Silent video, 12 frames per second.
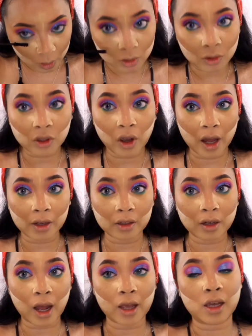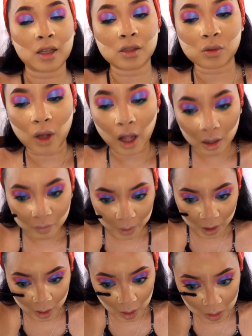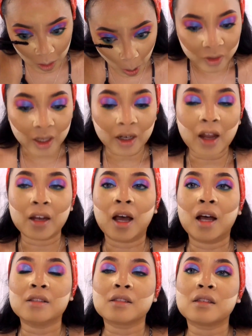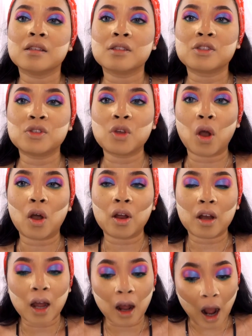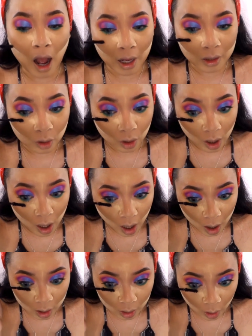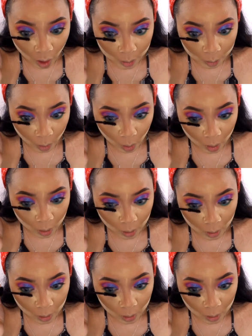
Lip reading: do your under eye as well, because it enhances your eye look a lot more.